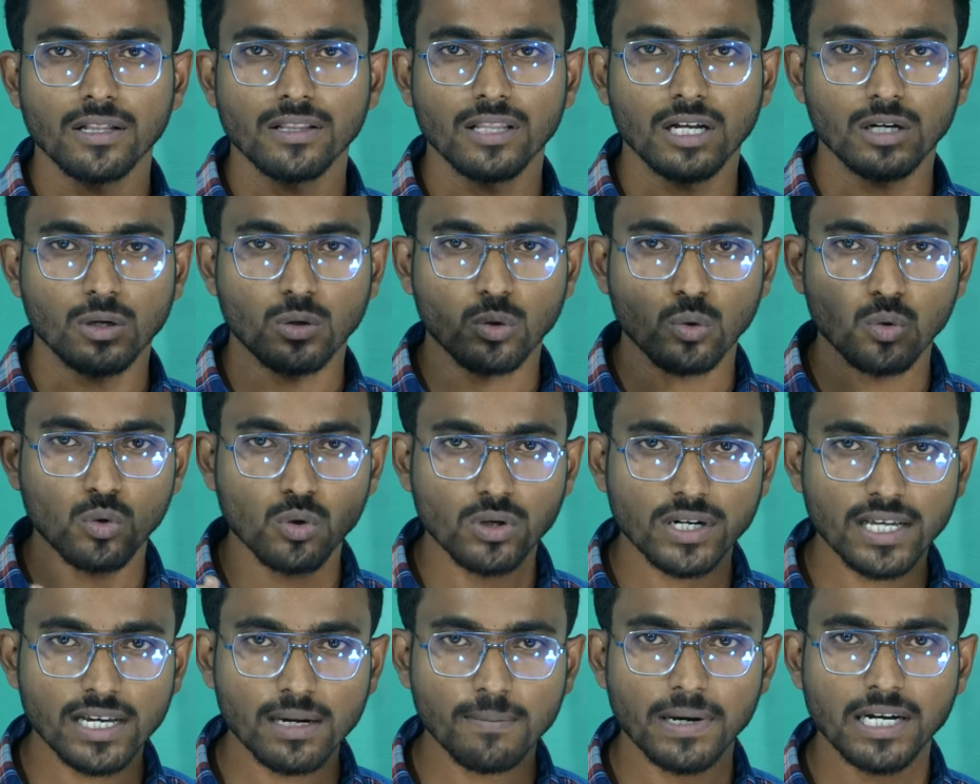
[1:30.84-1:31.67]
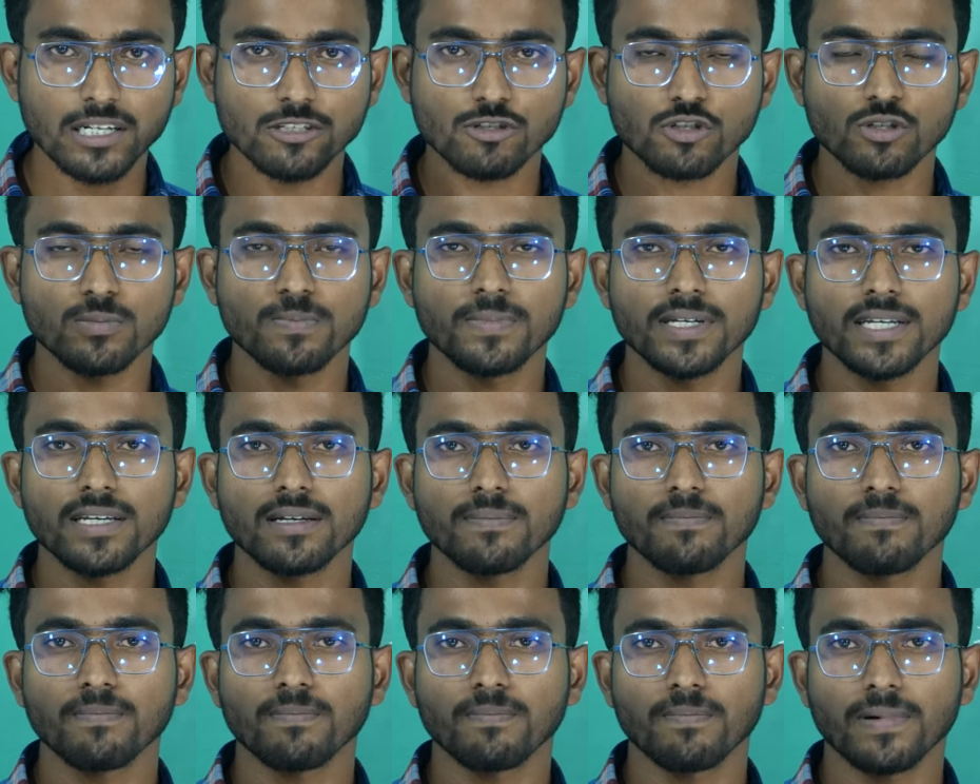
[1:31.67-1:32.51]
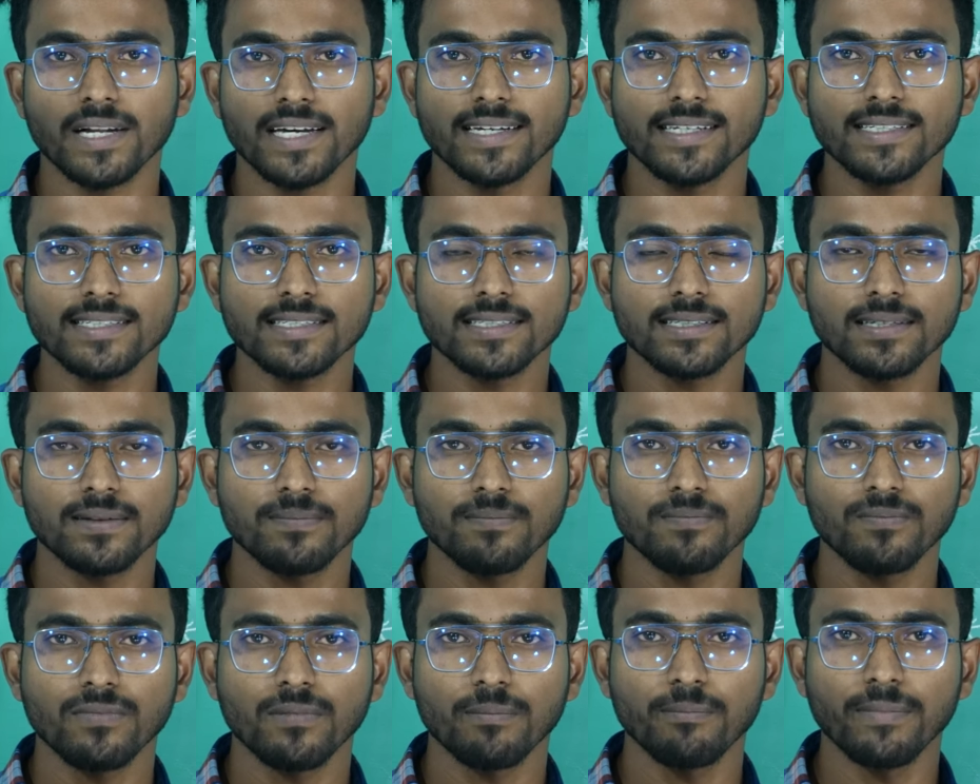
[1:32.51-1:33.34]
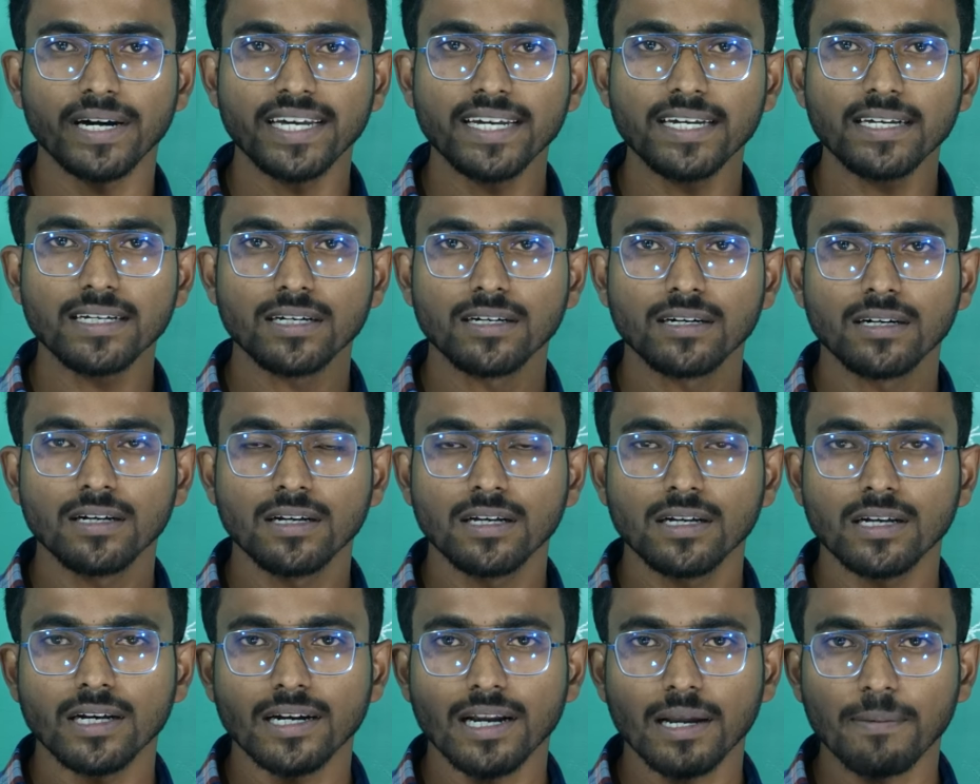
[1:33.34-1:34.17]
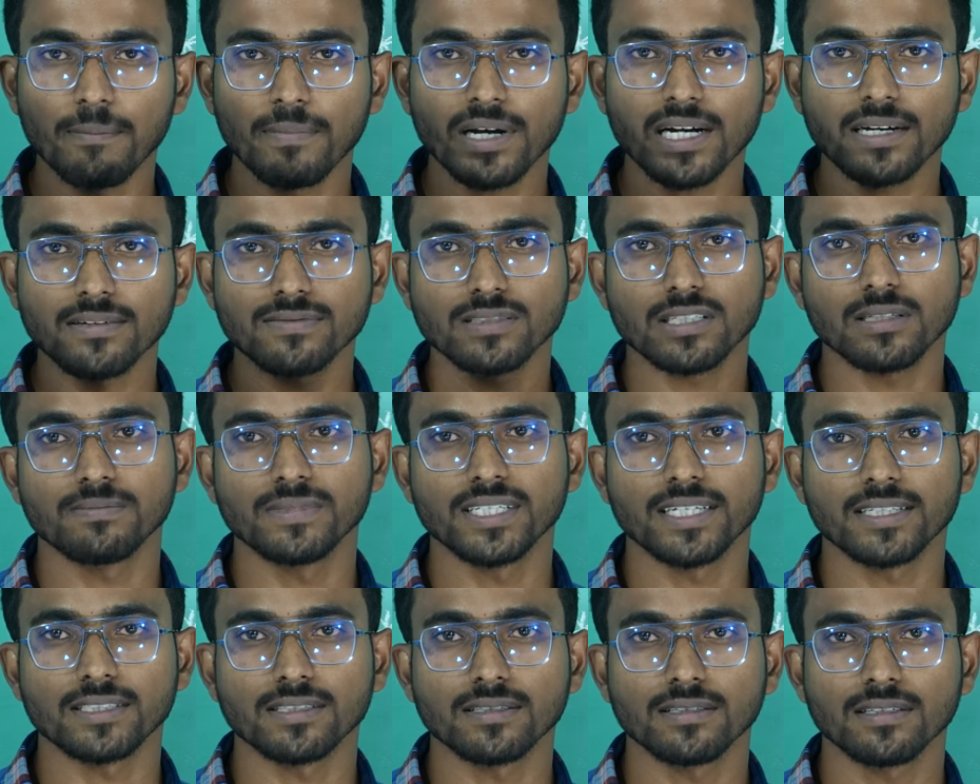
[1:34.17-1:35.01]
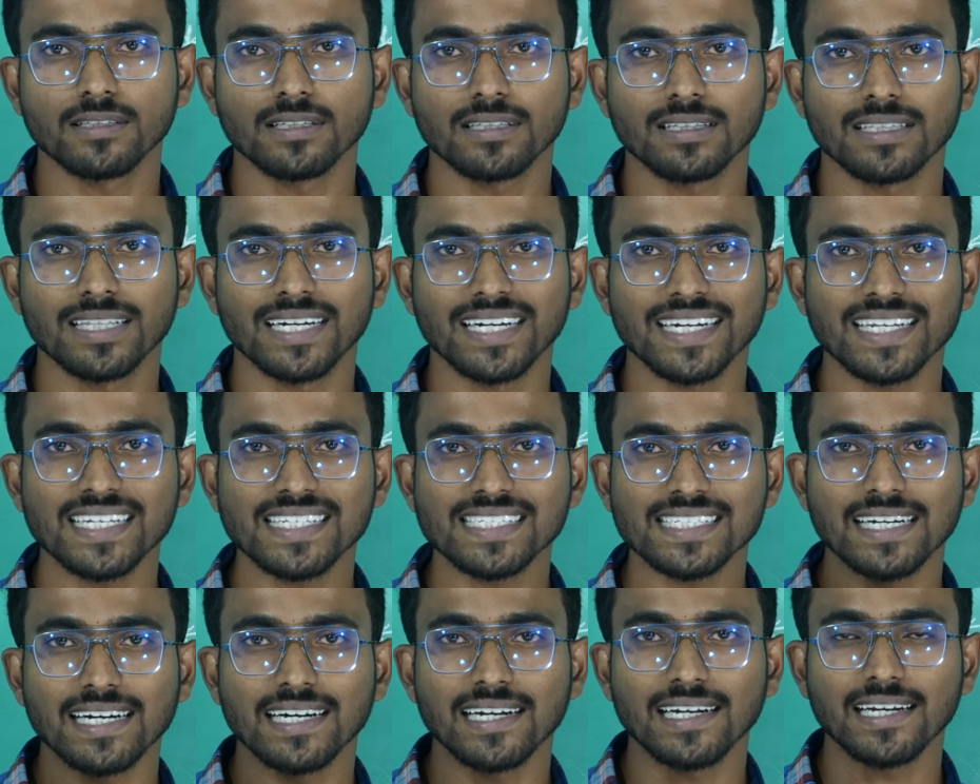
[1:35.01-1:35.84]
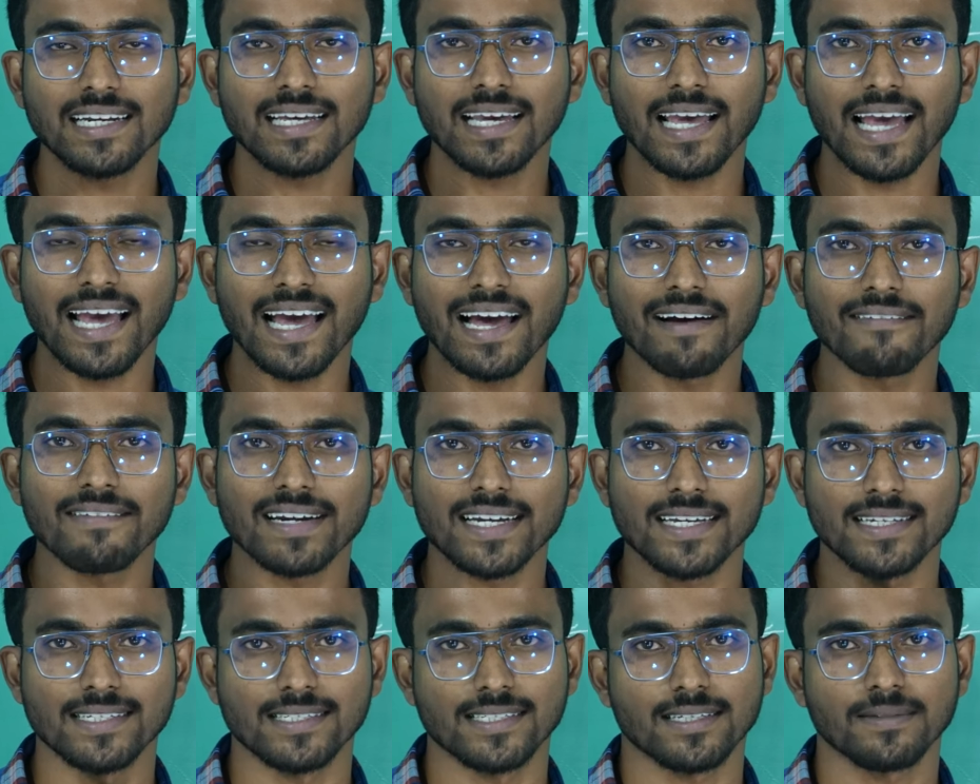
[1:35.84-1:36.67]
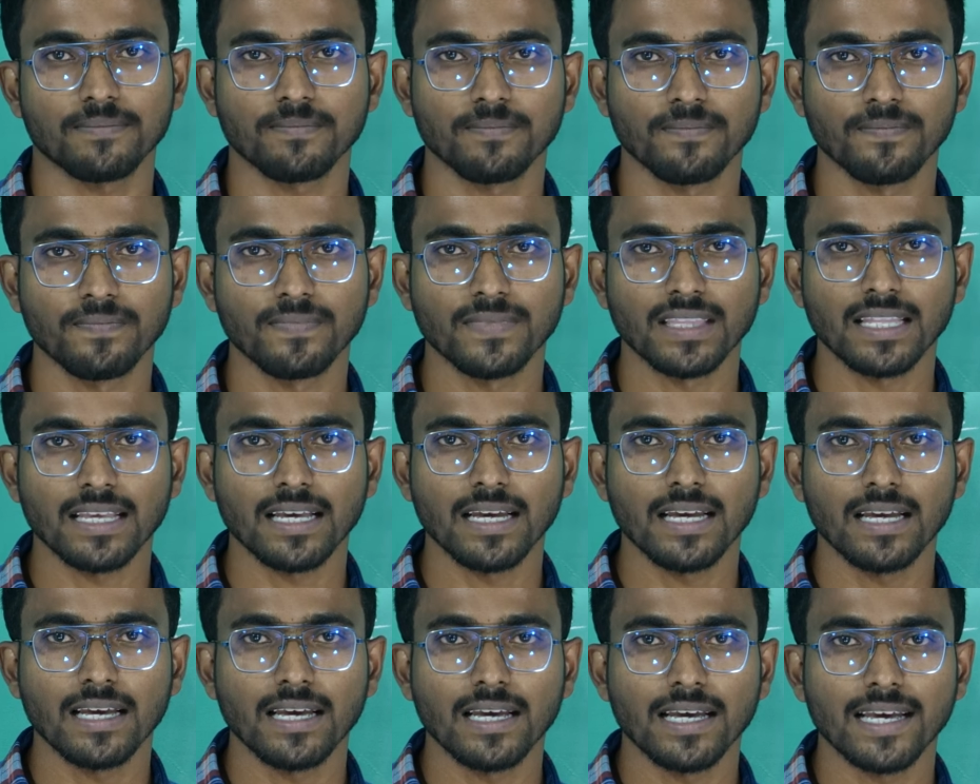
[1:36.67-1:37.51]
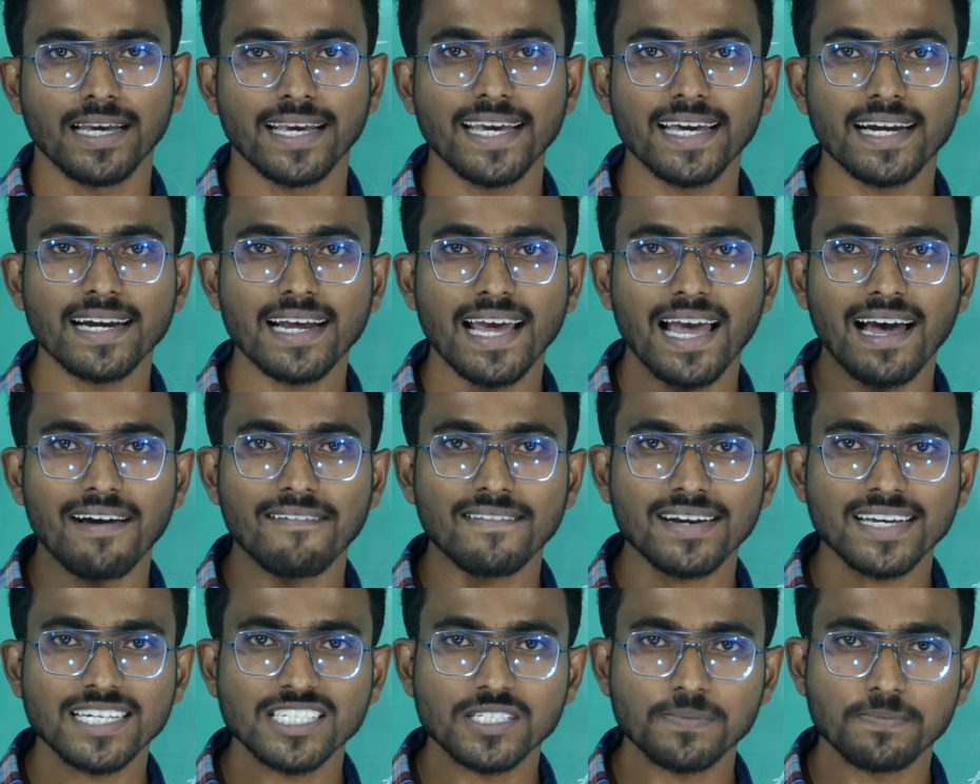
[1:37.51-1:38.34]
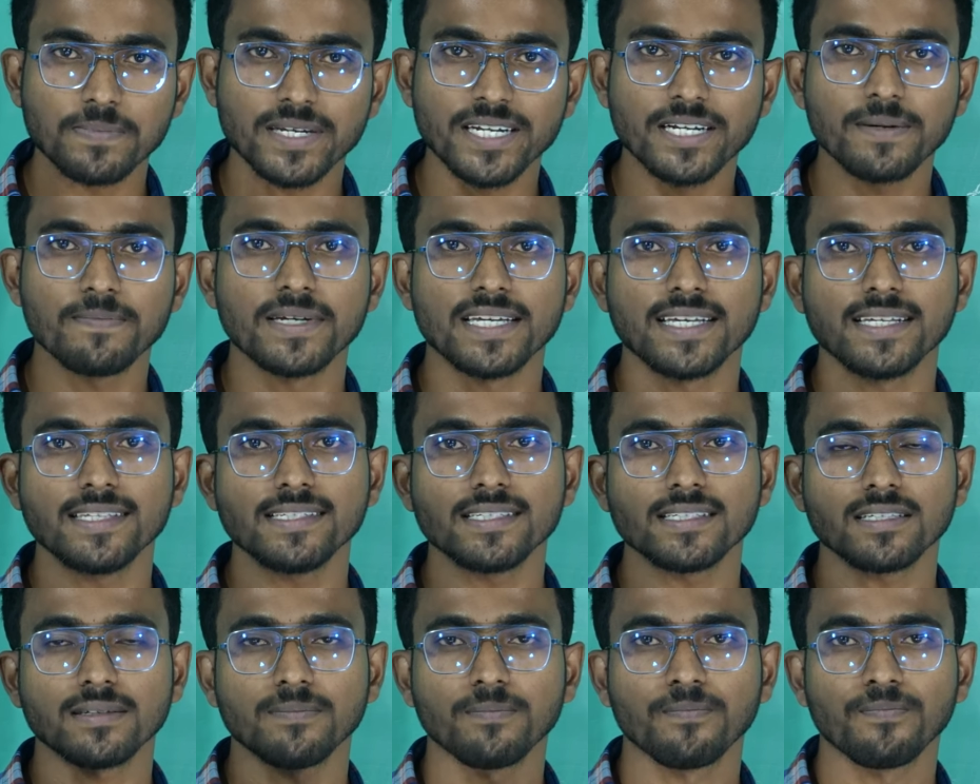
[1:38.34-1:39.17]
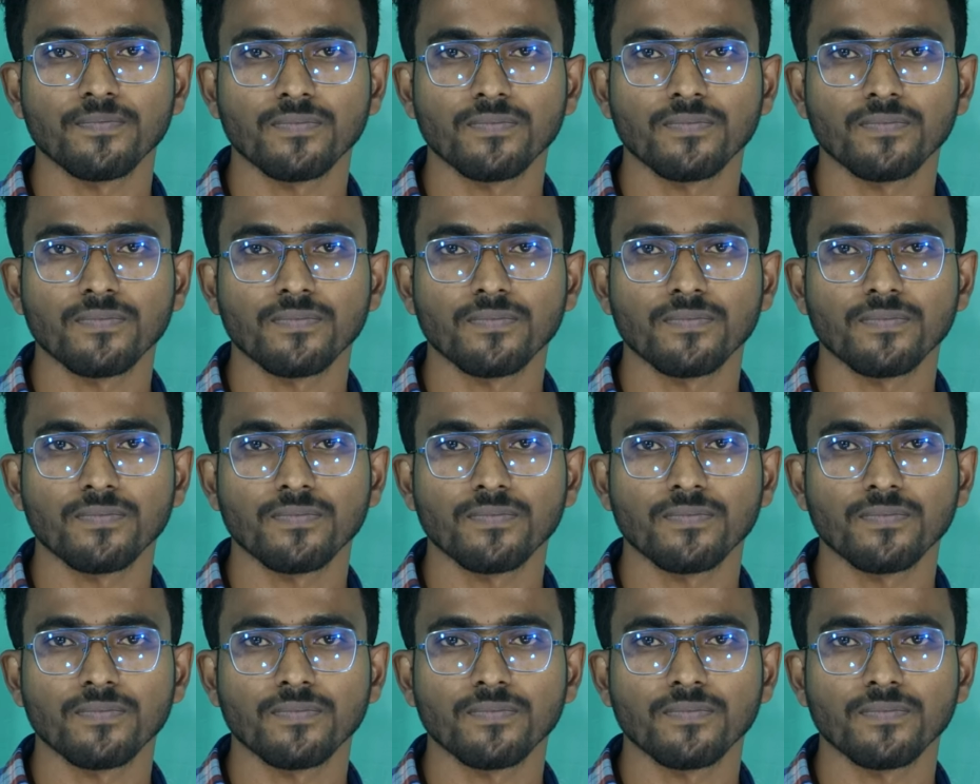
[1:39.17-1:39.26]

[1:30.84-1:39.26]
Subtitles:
the total marks should be plus by number of subjects. That is called average. Here average speed means